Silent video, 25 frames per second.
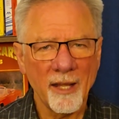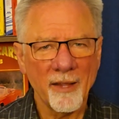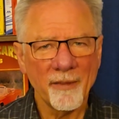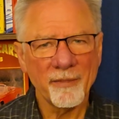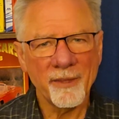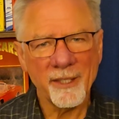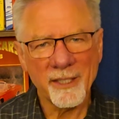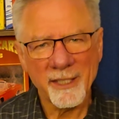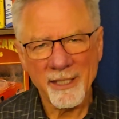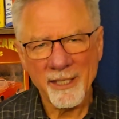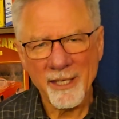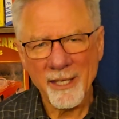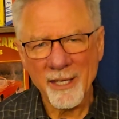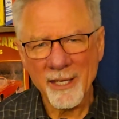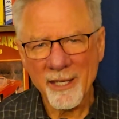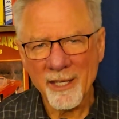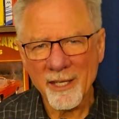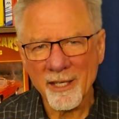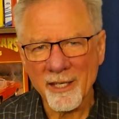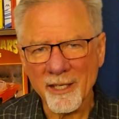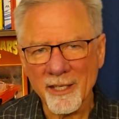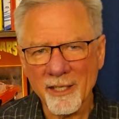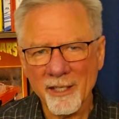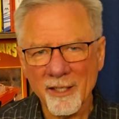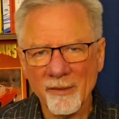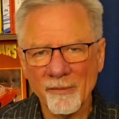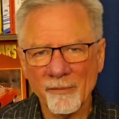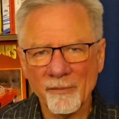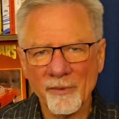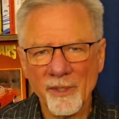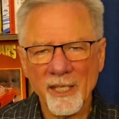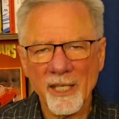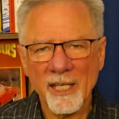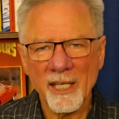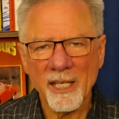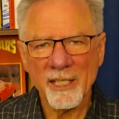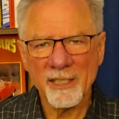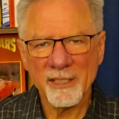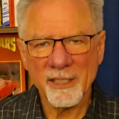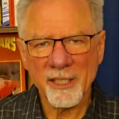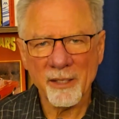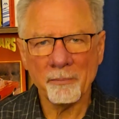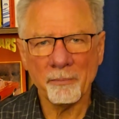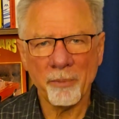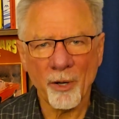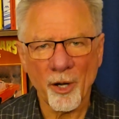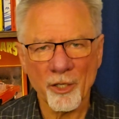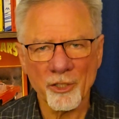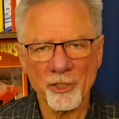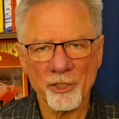The key is
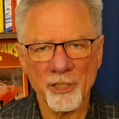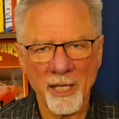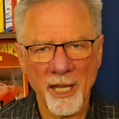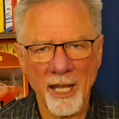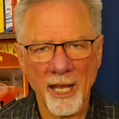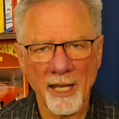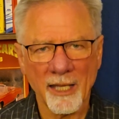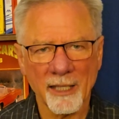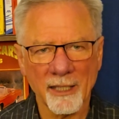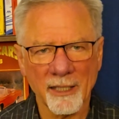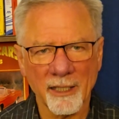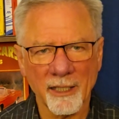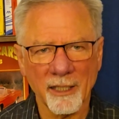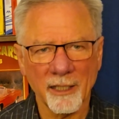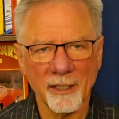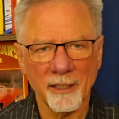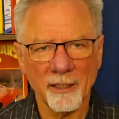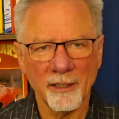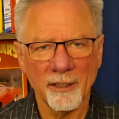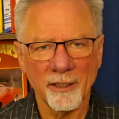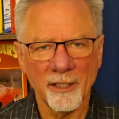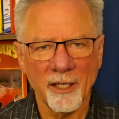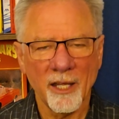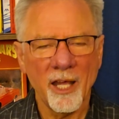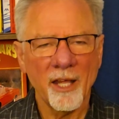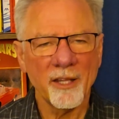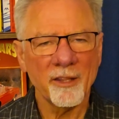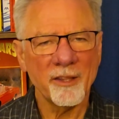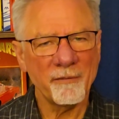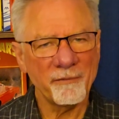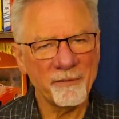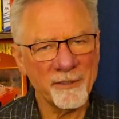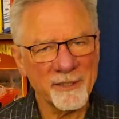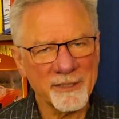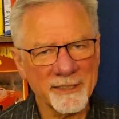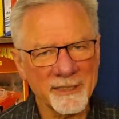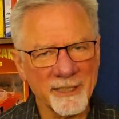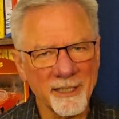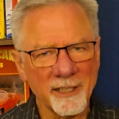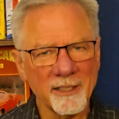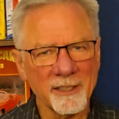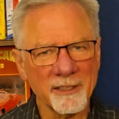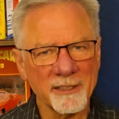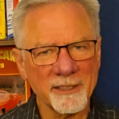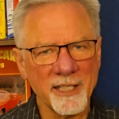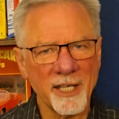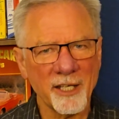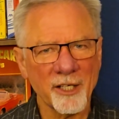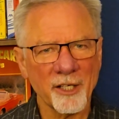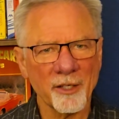impartiality. The
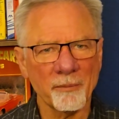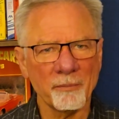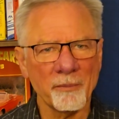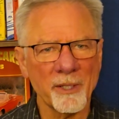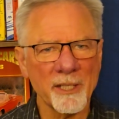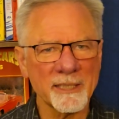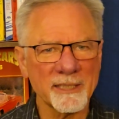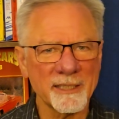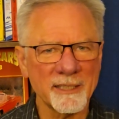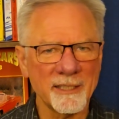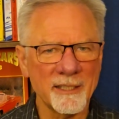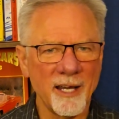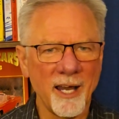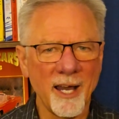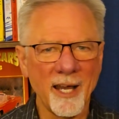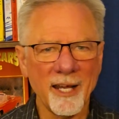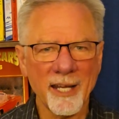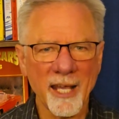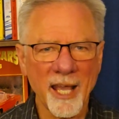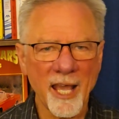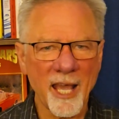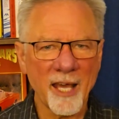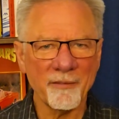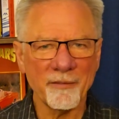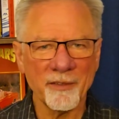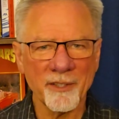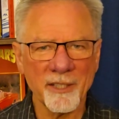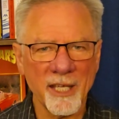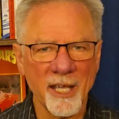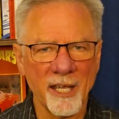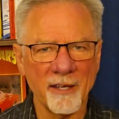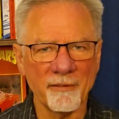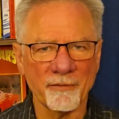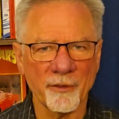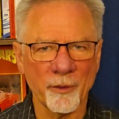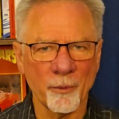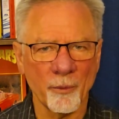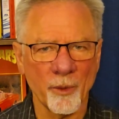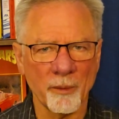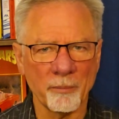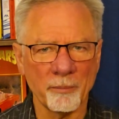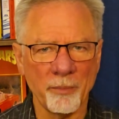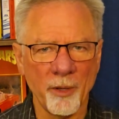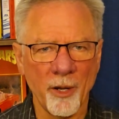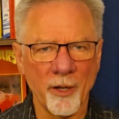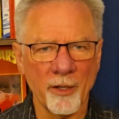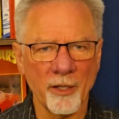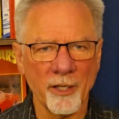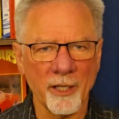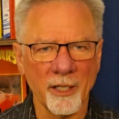facilitator must not advocate for one
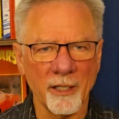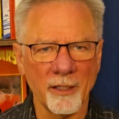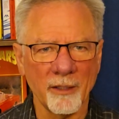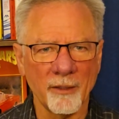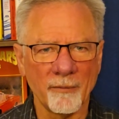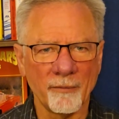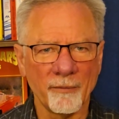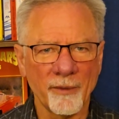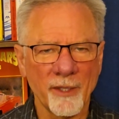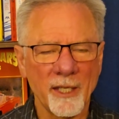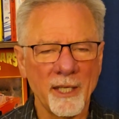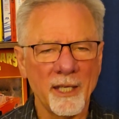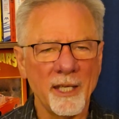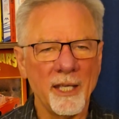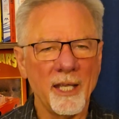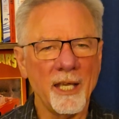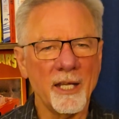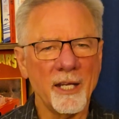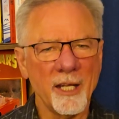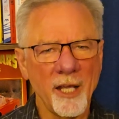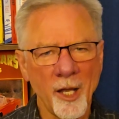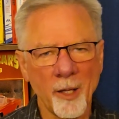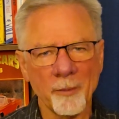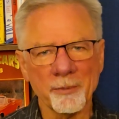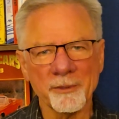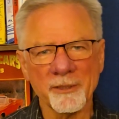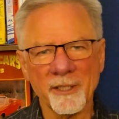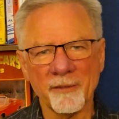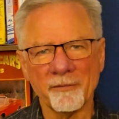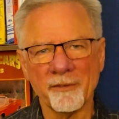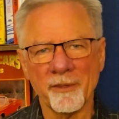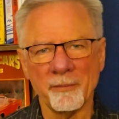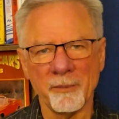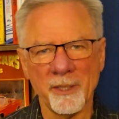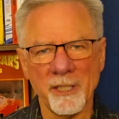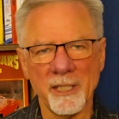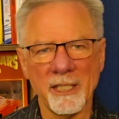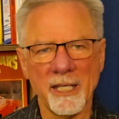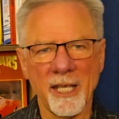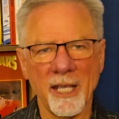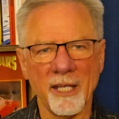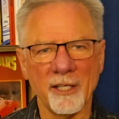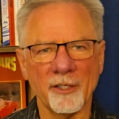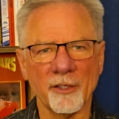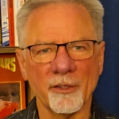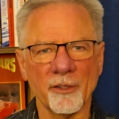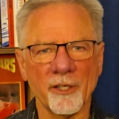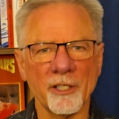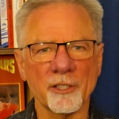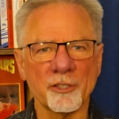party. It helps if the
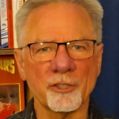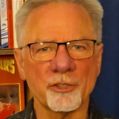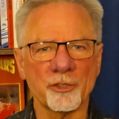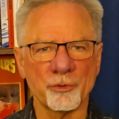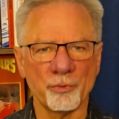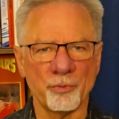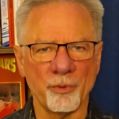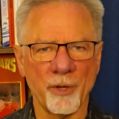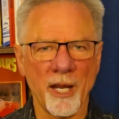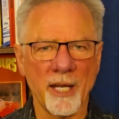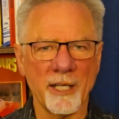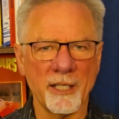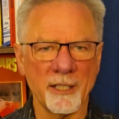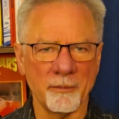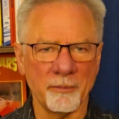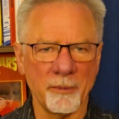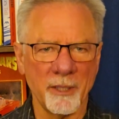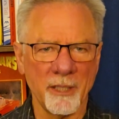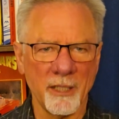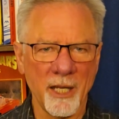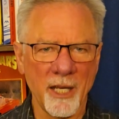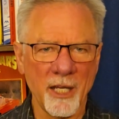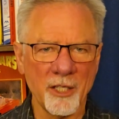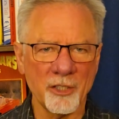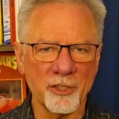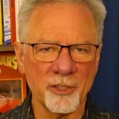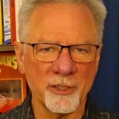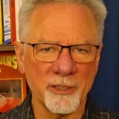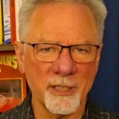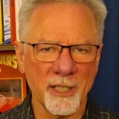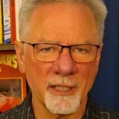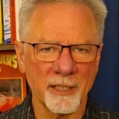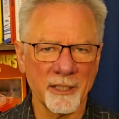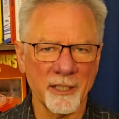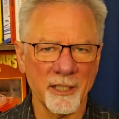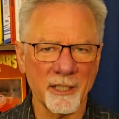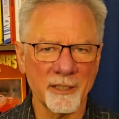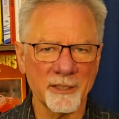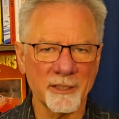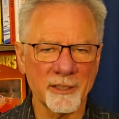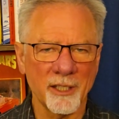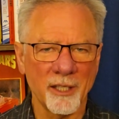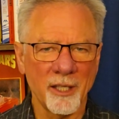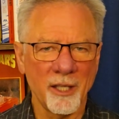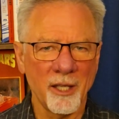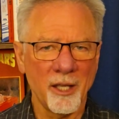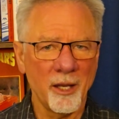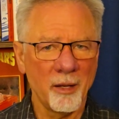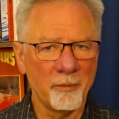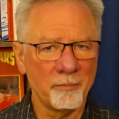mediator is trained in mediation techniques,
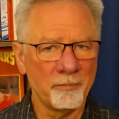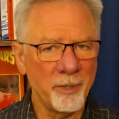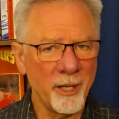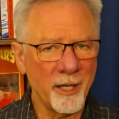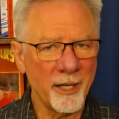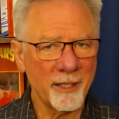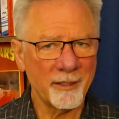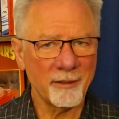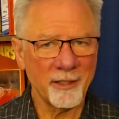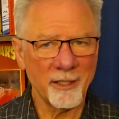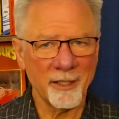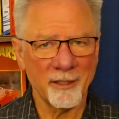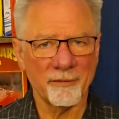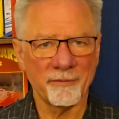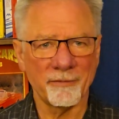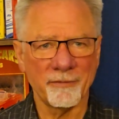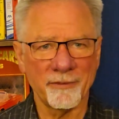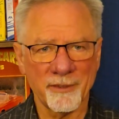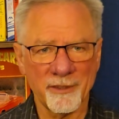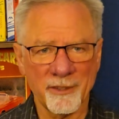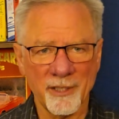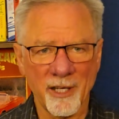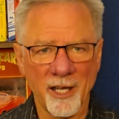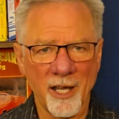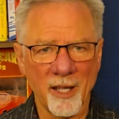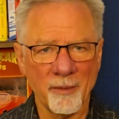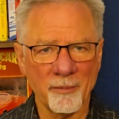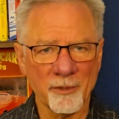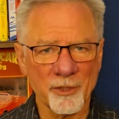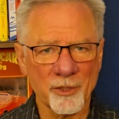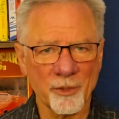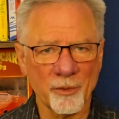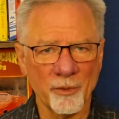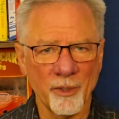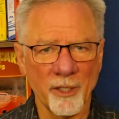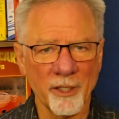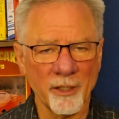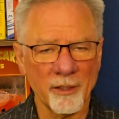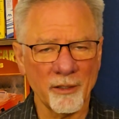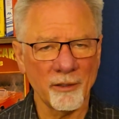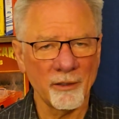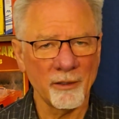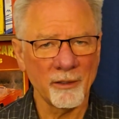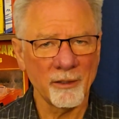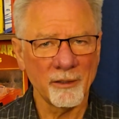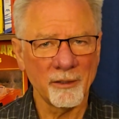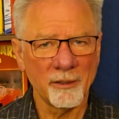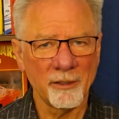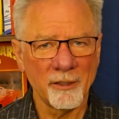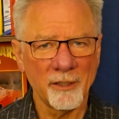but if time is
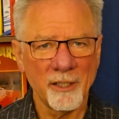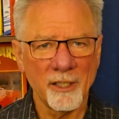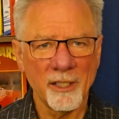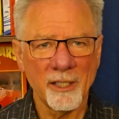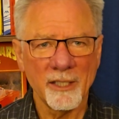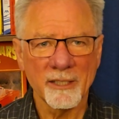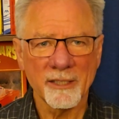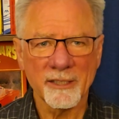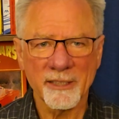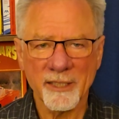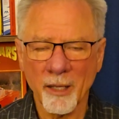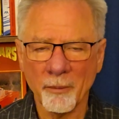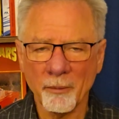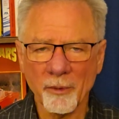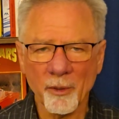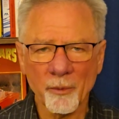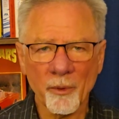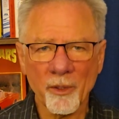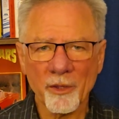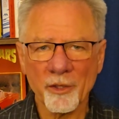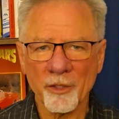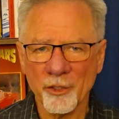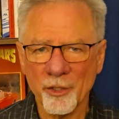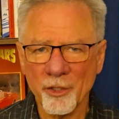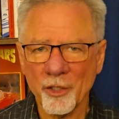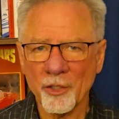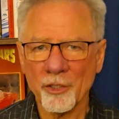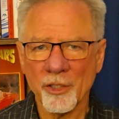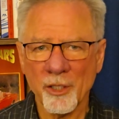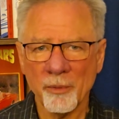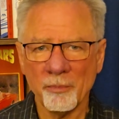critical, someone with good